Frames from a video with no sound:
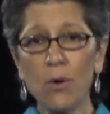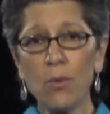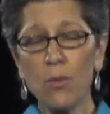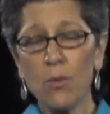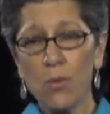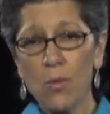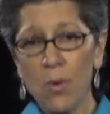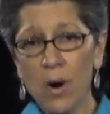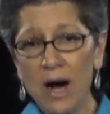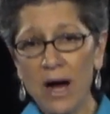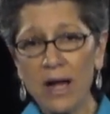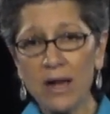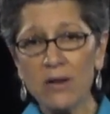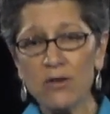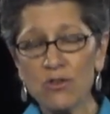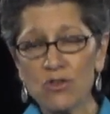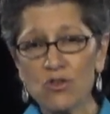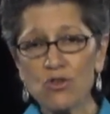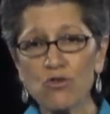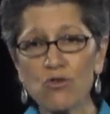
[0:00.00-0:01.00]
what
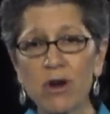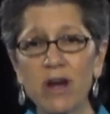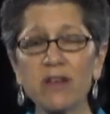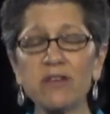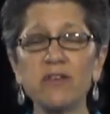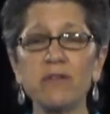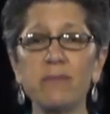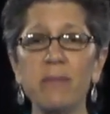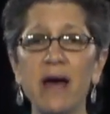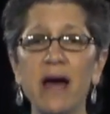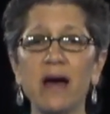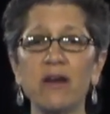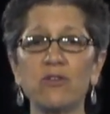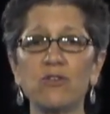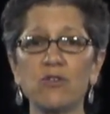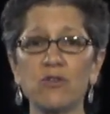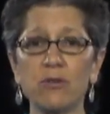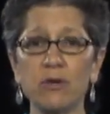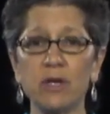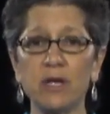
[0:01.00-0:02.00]
Stress
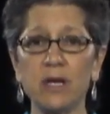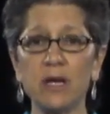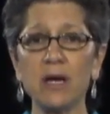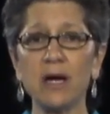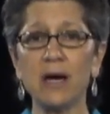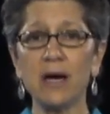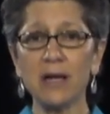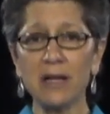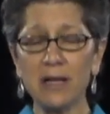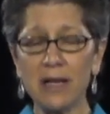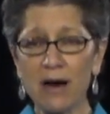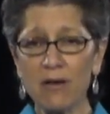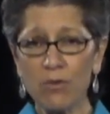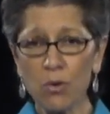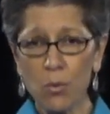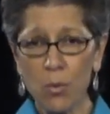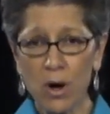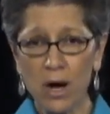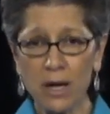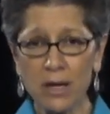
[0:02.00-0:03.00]
Mastery Level
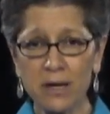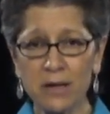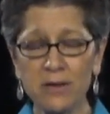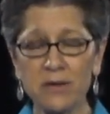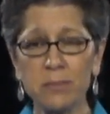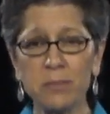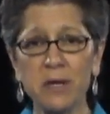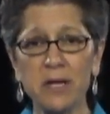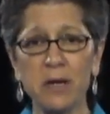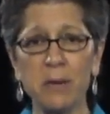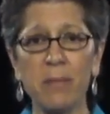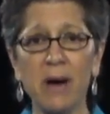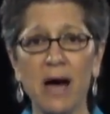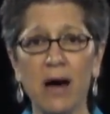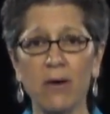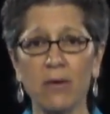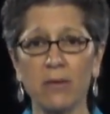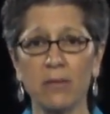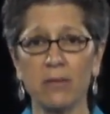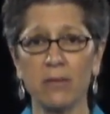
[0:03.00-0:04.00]
1 has been
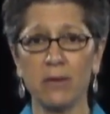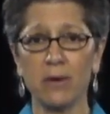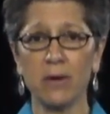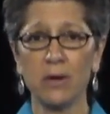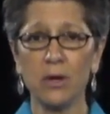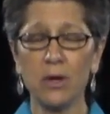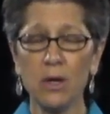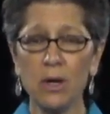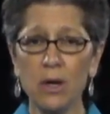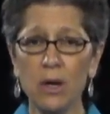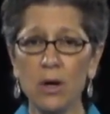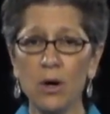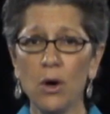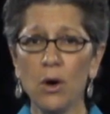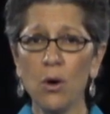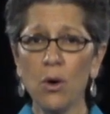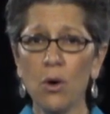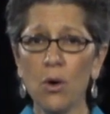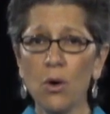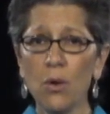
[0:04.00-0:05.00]
about.
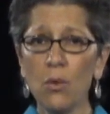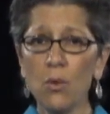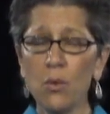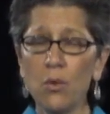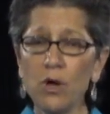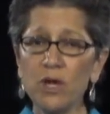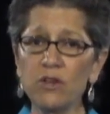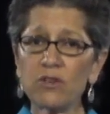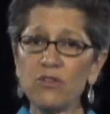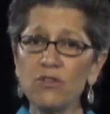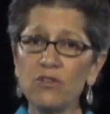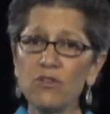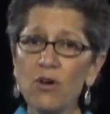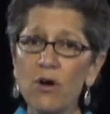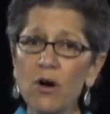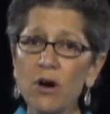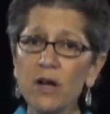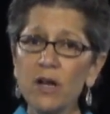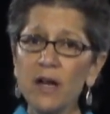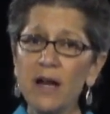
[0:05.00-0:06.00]
We
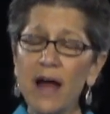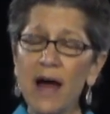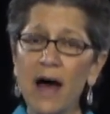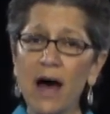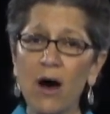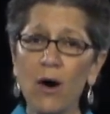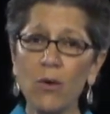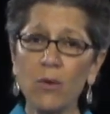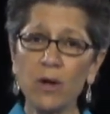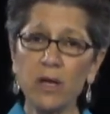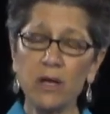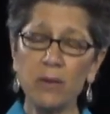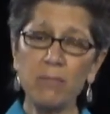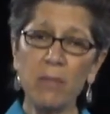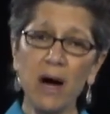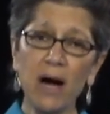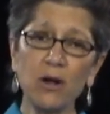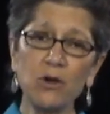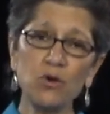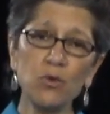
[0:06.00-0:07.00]
started out in
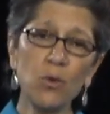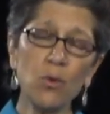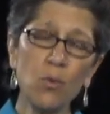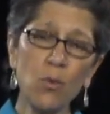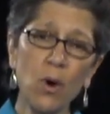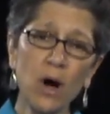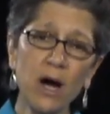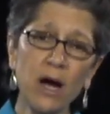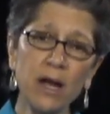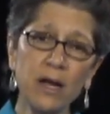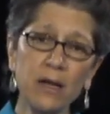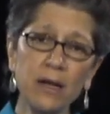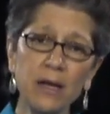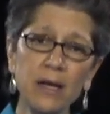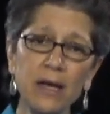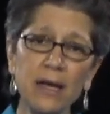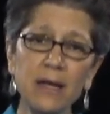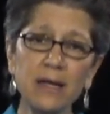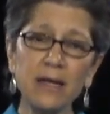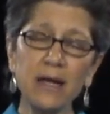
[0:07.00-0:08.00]
Module 1
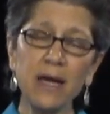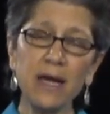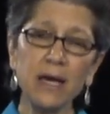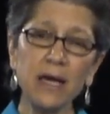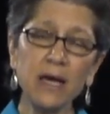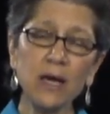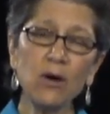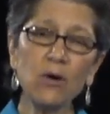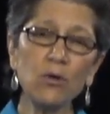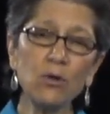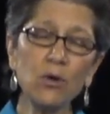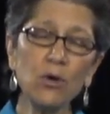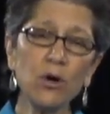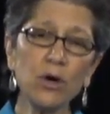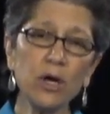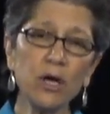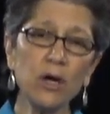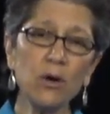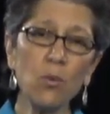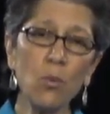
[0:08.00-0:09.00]
taking a
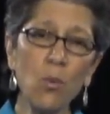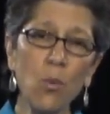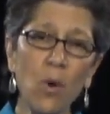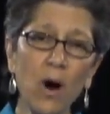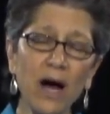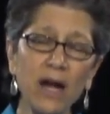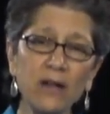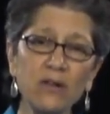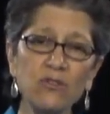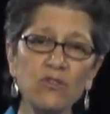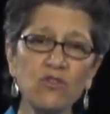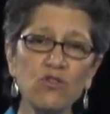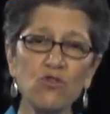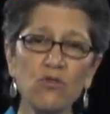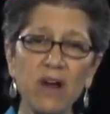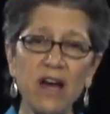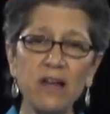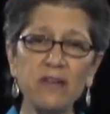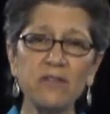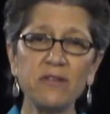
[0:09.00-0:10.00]
look at what
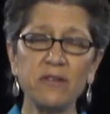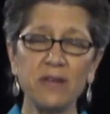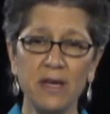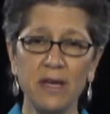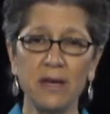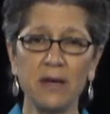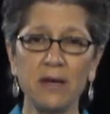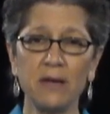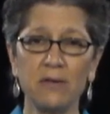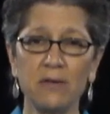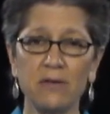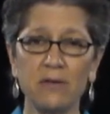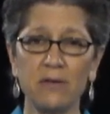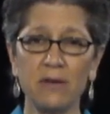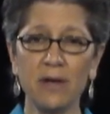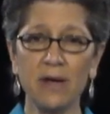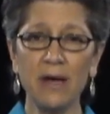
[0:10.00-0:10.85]
stress is.